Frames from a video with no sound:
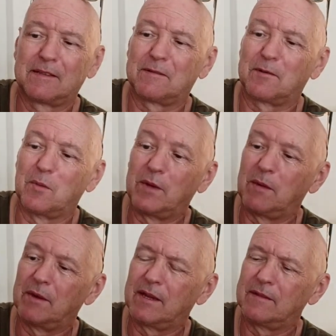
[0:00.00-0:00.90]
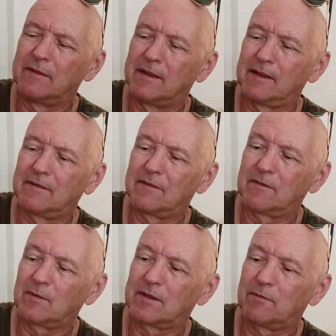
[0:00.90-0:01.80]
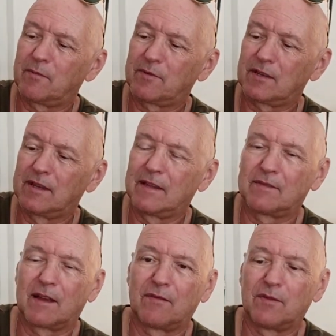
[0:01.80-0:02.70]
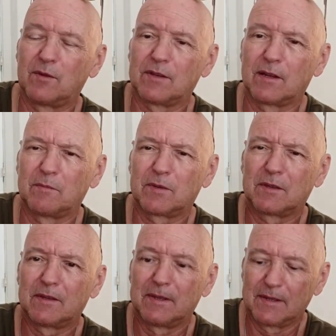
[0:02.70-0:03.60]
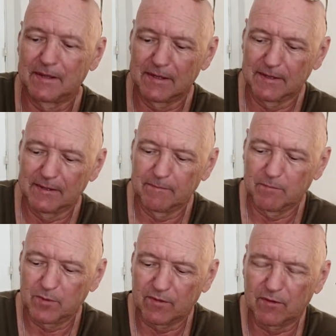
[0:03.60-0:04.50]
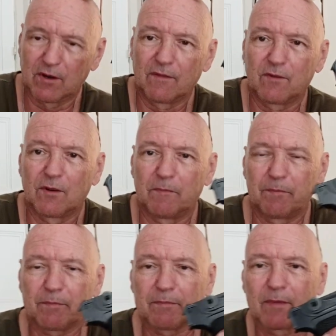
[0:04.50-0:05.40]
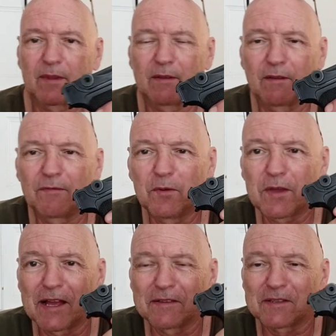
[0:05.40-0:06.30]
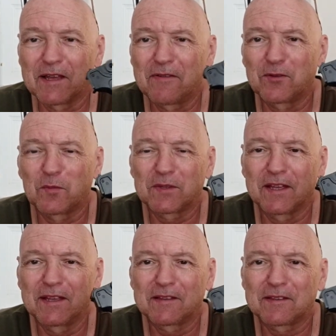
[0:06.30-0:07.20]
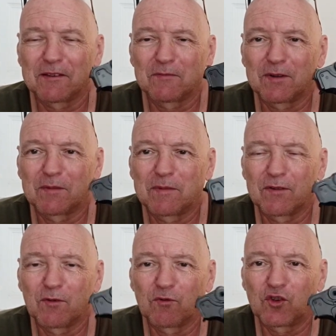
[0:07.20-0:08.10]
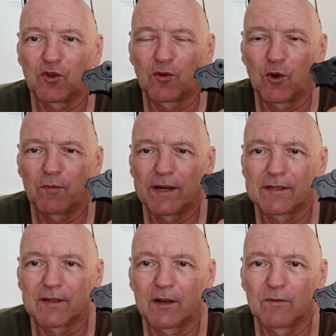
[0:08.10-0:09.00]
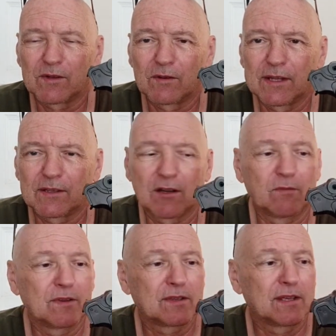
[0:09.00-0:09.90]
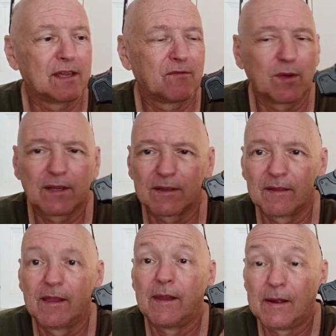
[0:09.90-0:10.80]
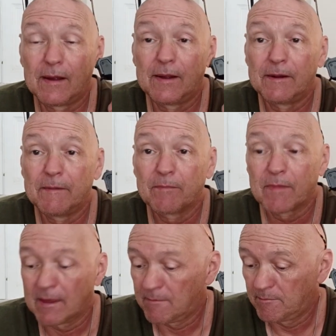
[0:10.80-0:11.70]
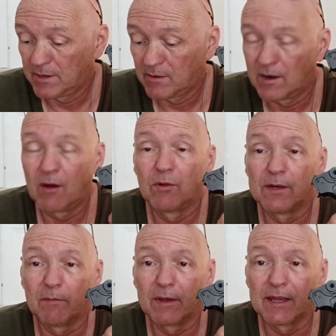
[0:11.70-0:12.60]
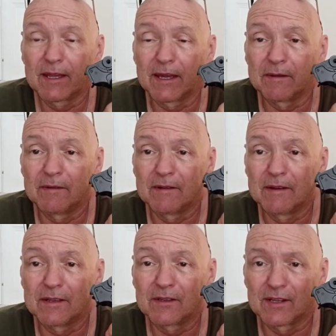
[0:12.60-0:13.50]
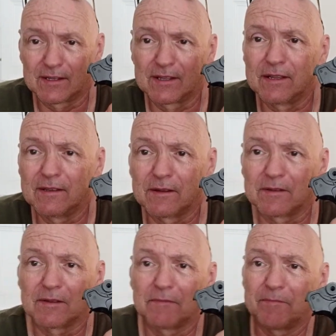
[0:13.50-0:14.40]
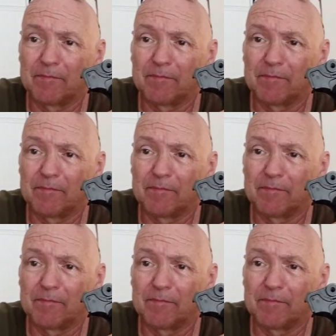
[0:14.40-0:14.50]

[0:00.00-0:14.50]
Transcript: We've got a BB in there. I've obviously hit that a few times, but I've got a few cans left upstairs, so they're all shook up, ready to go. So let's go and see if we can blow a hole in a beer can at 16 yards.